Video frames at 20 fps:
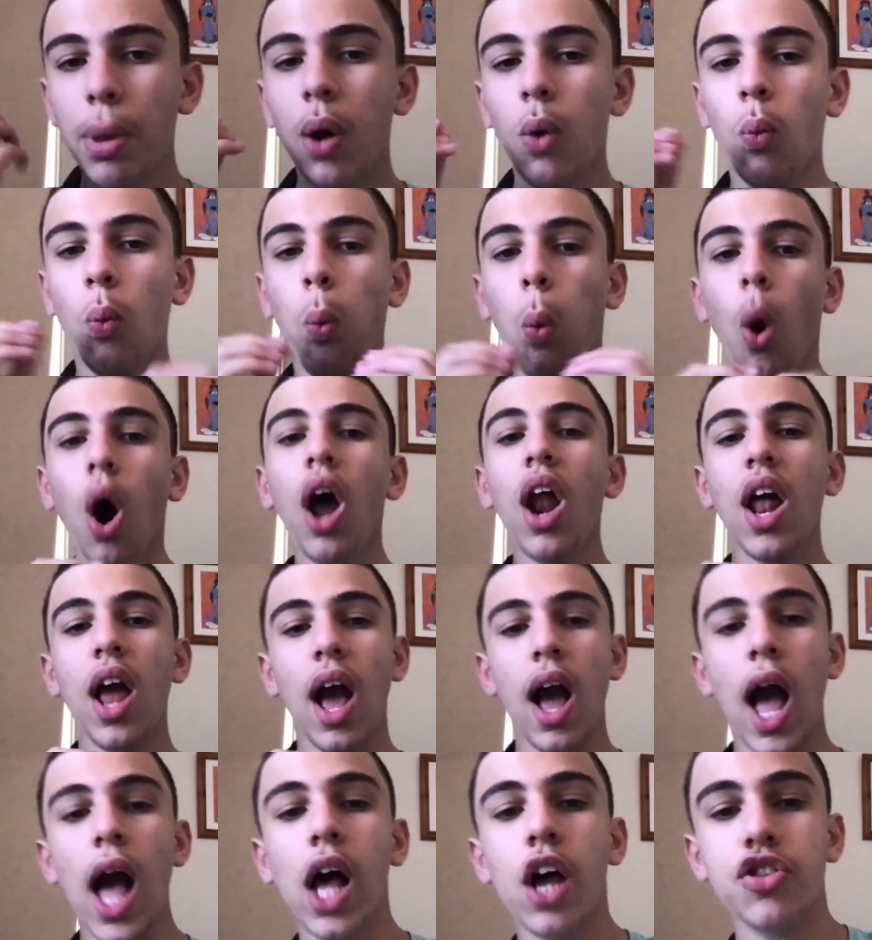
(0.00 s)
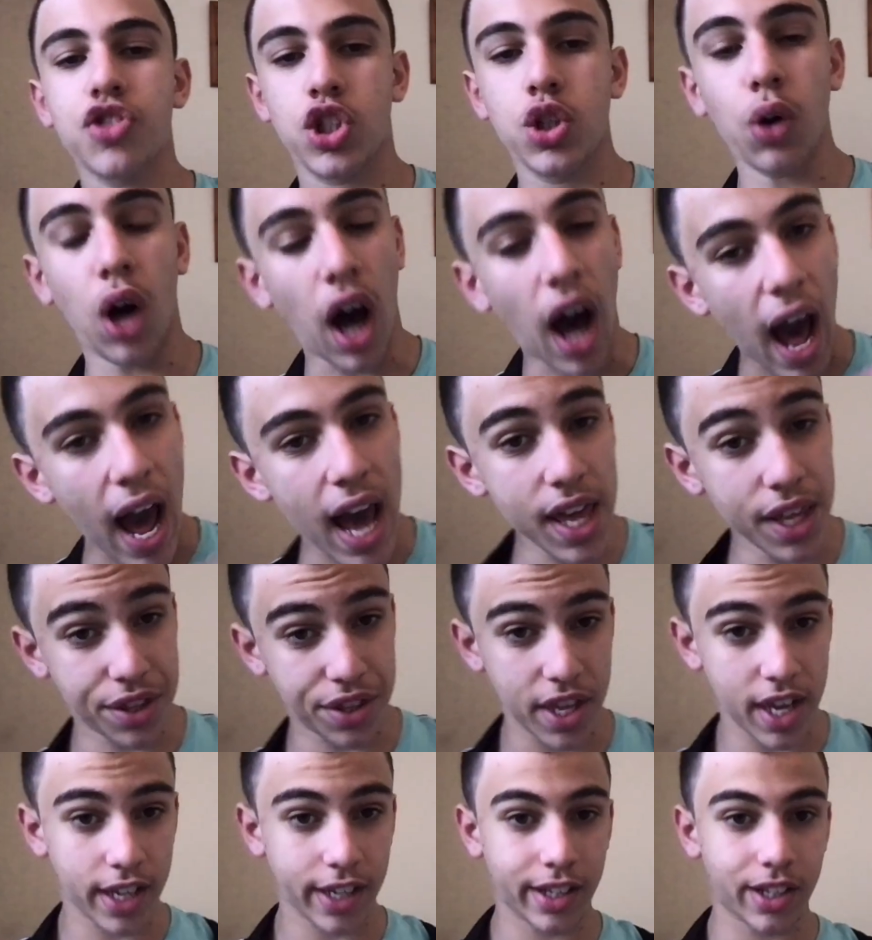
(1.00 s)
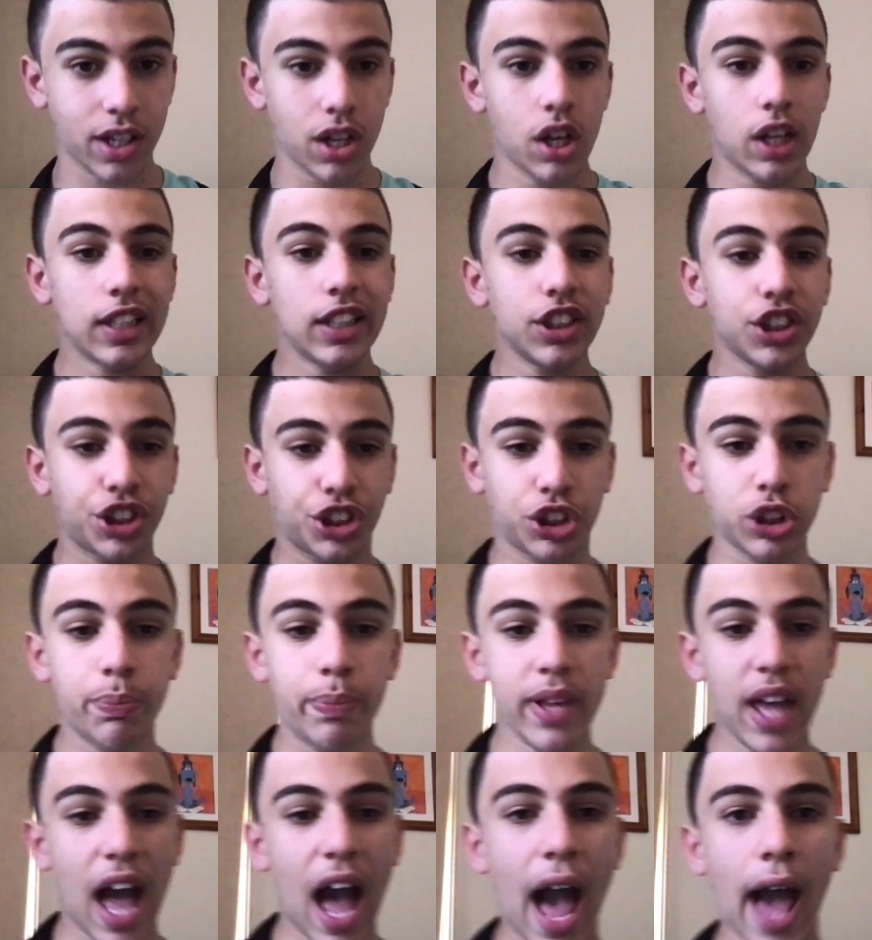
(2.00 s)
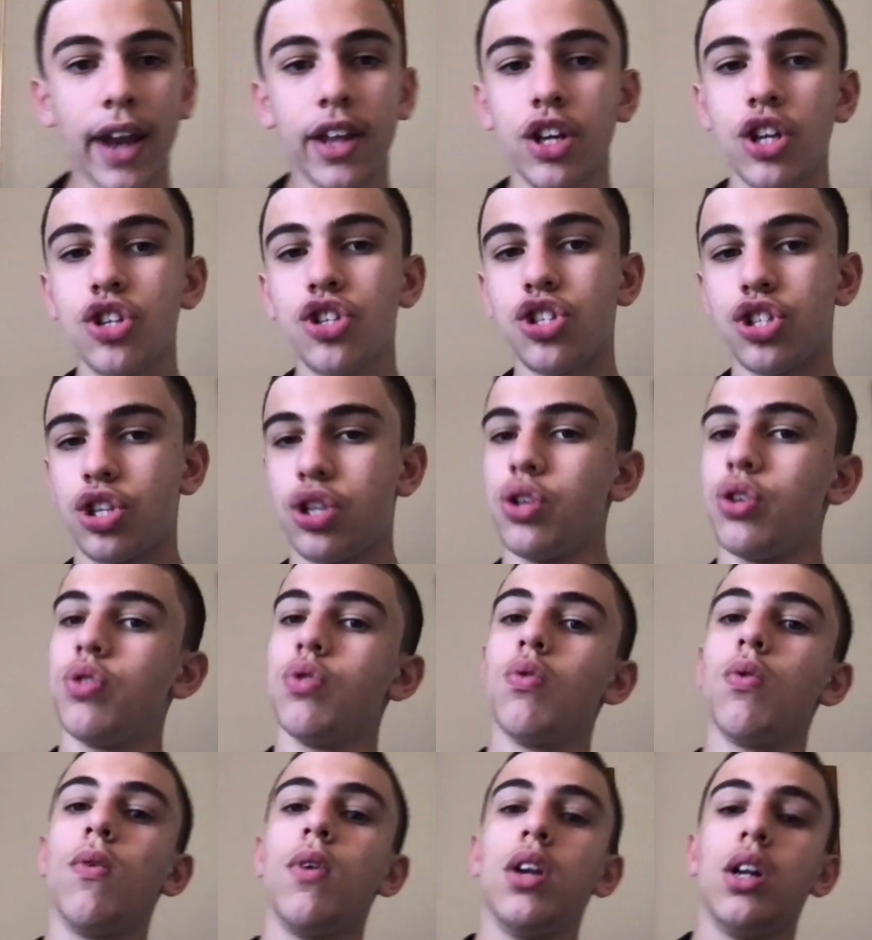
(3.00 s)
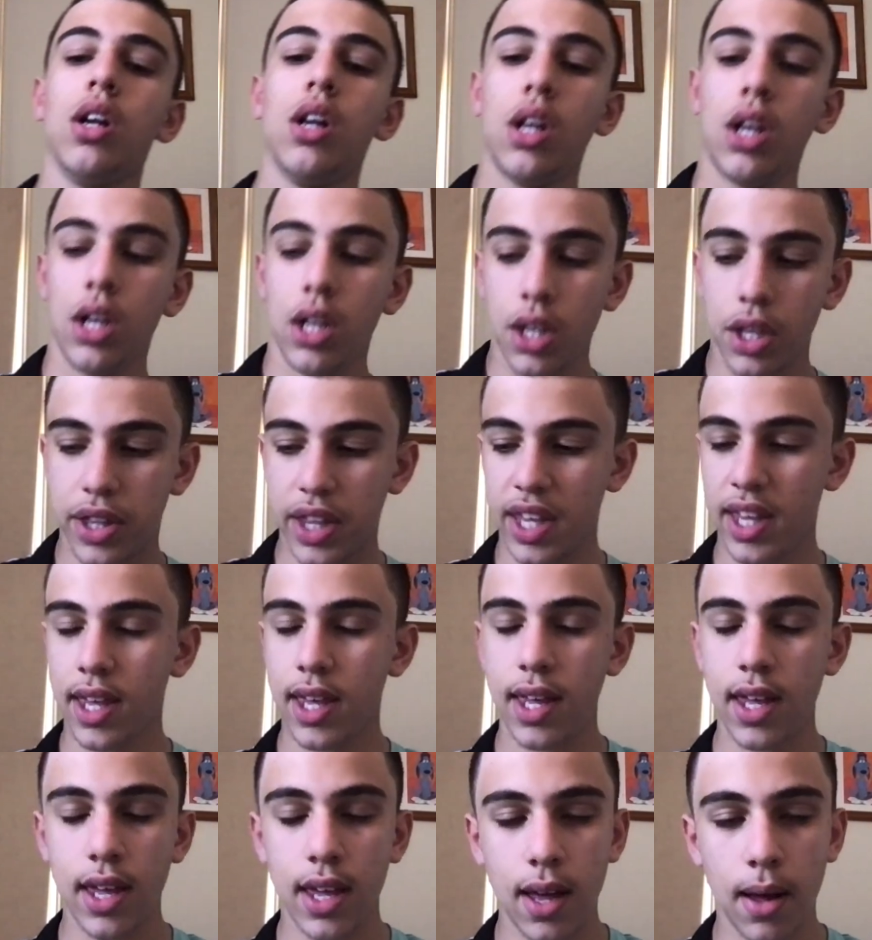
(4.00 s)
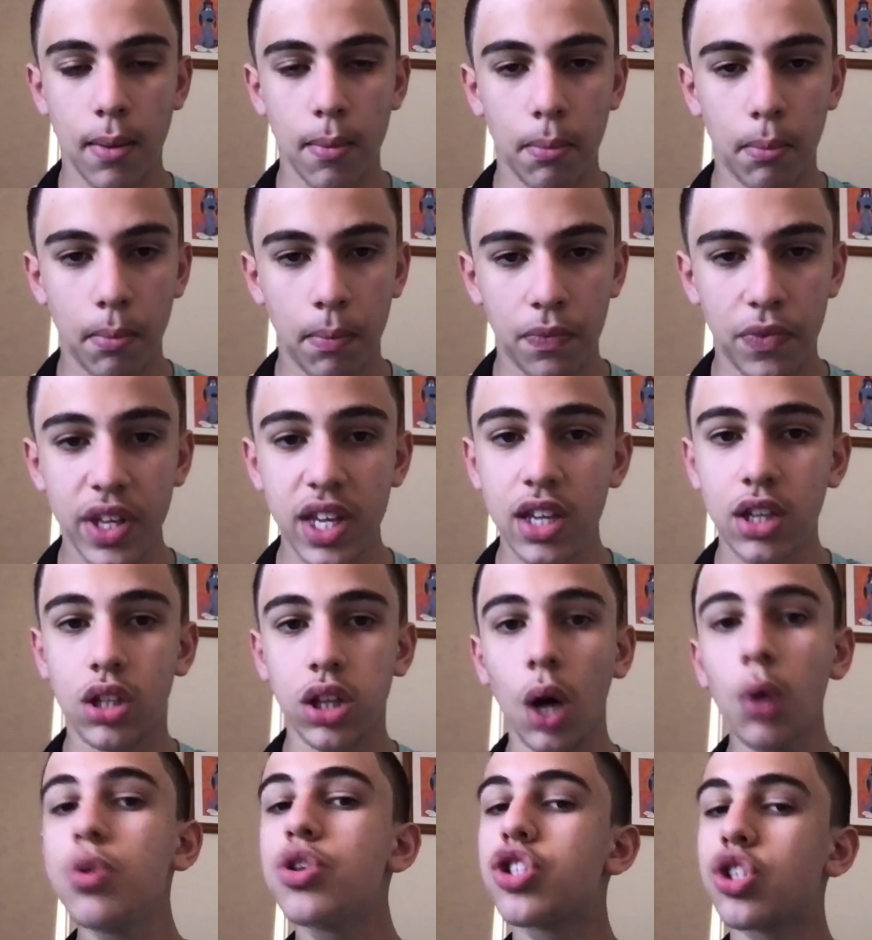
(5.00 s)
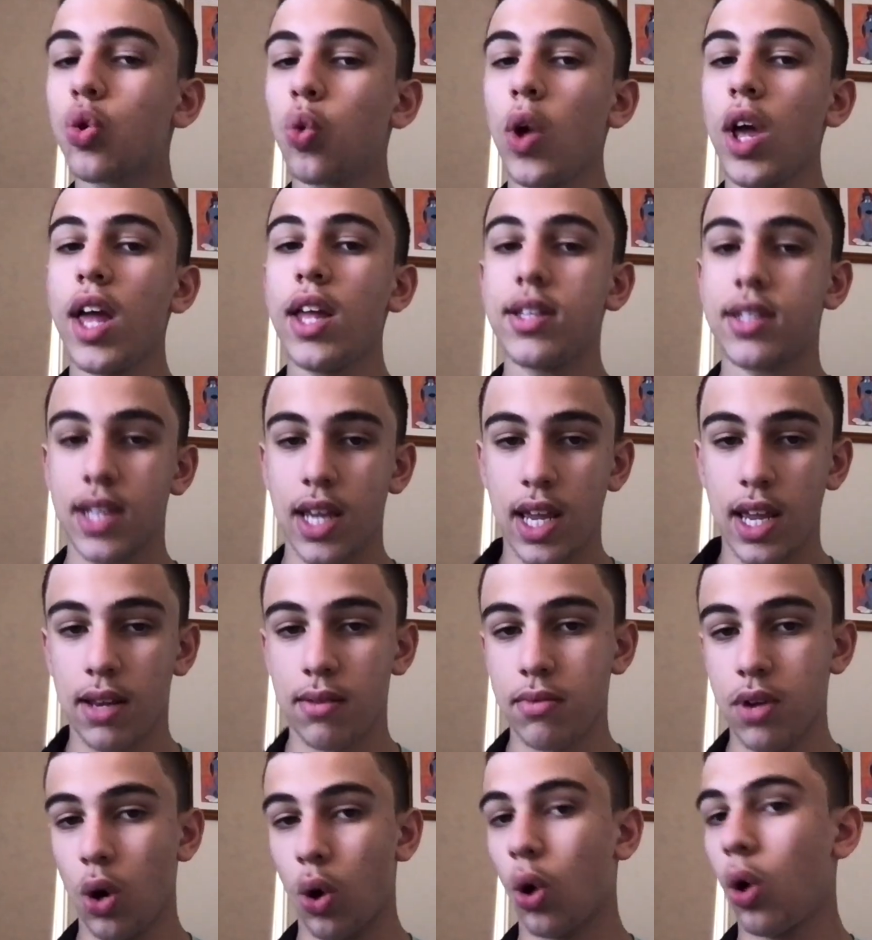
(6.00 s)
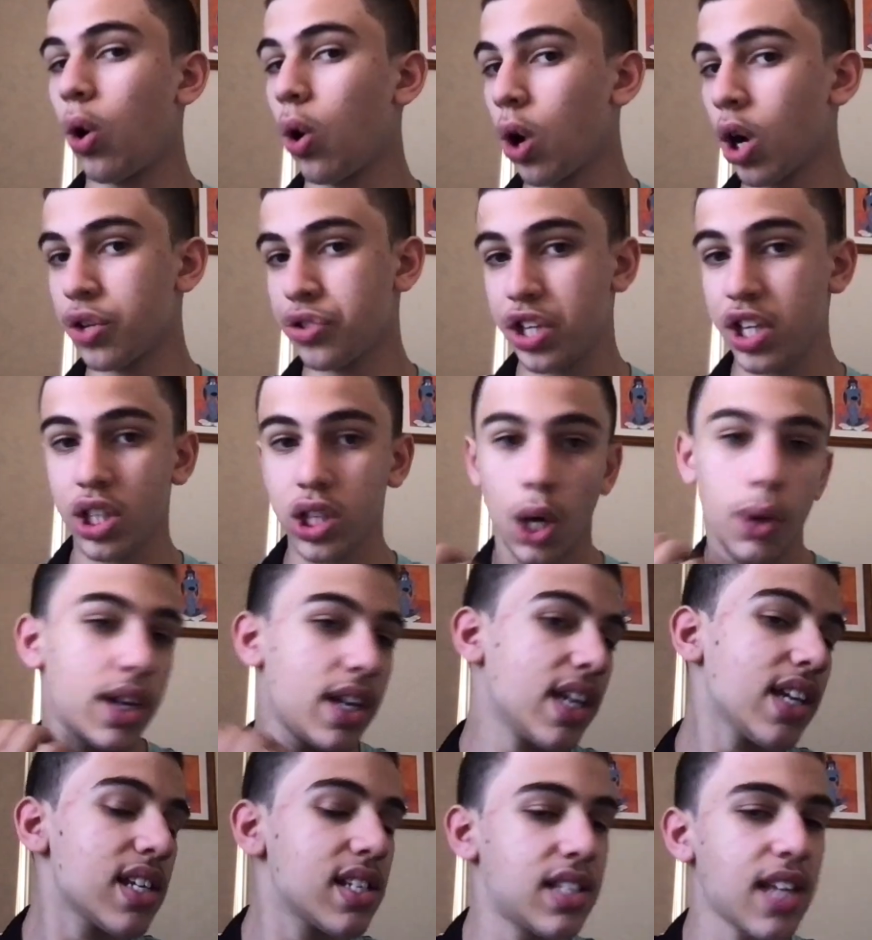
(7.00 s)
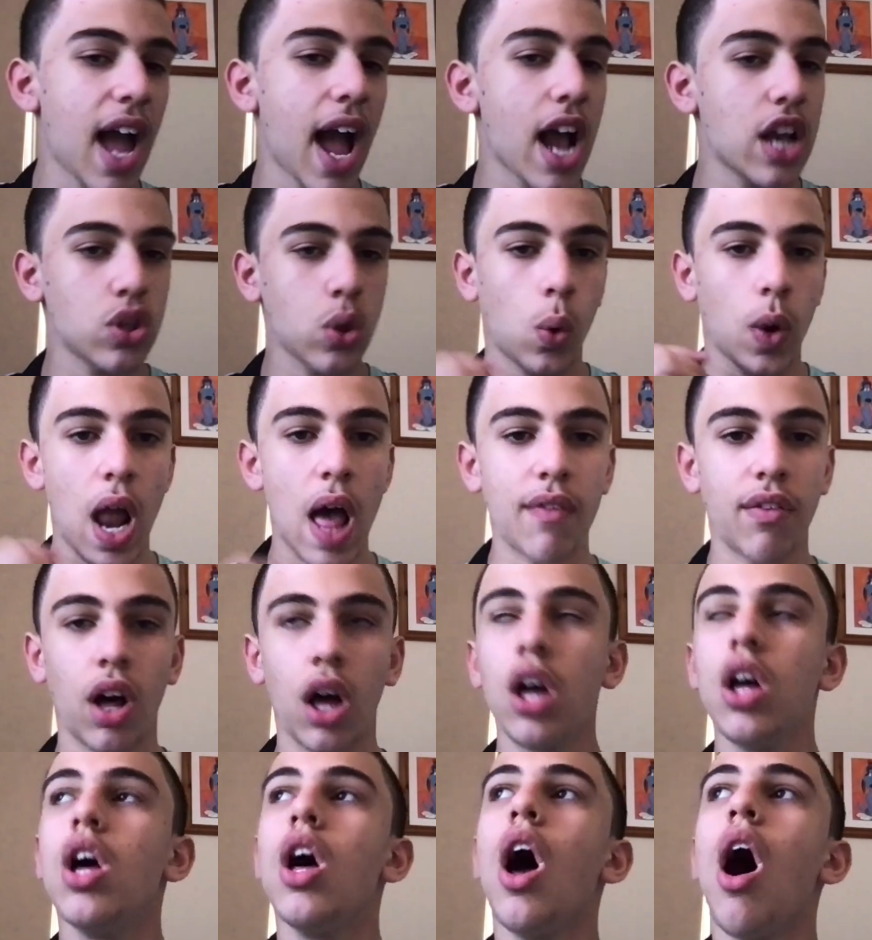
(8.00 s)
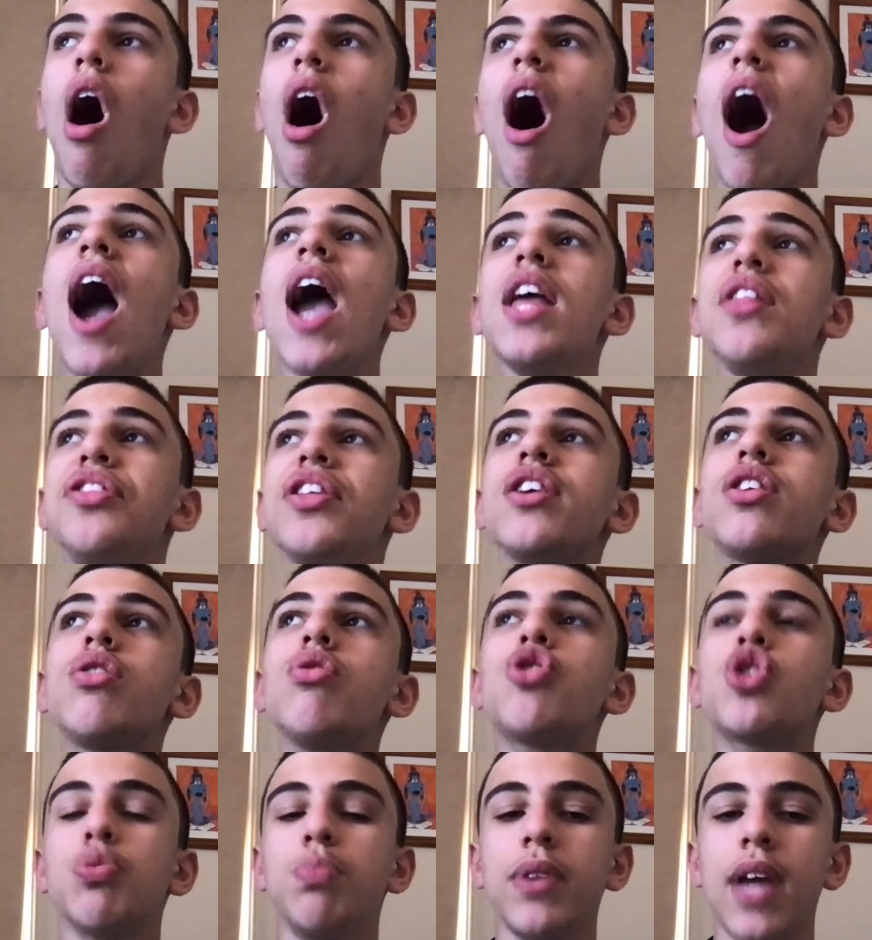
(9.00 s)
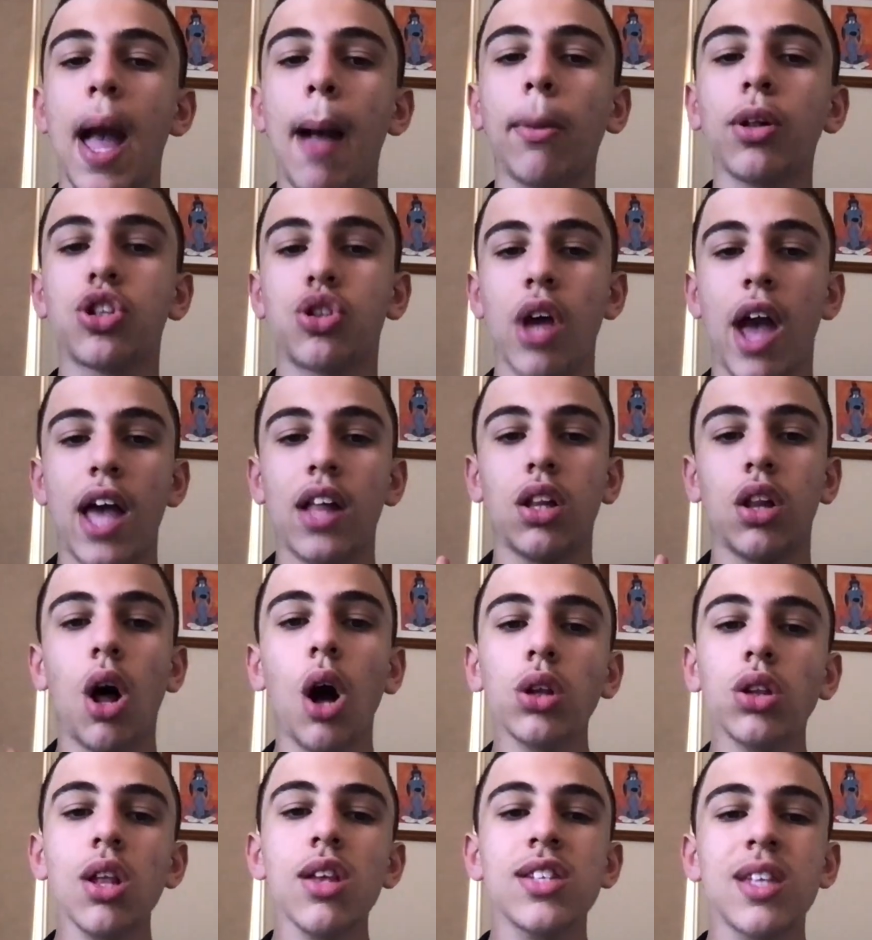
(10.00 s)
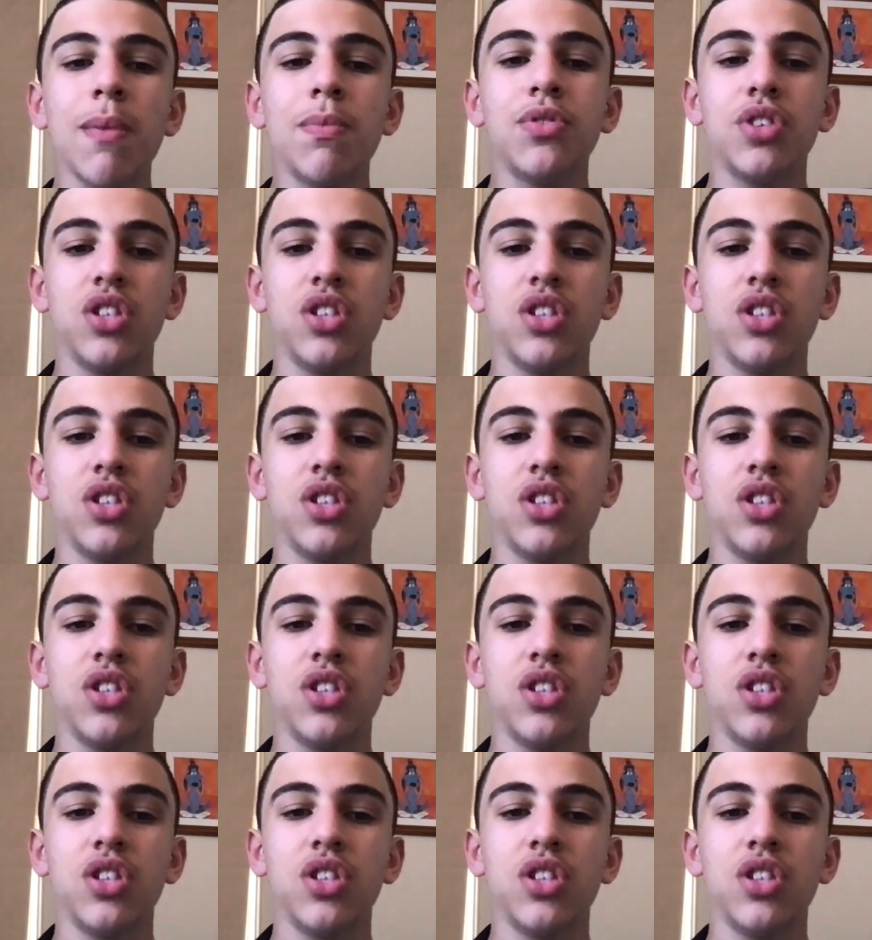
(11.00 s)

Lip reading: what else do I think should be added to the glow squids or the glow ink sacs or whatever? I think you should be able to, and log.zip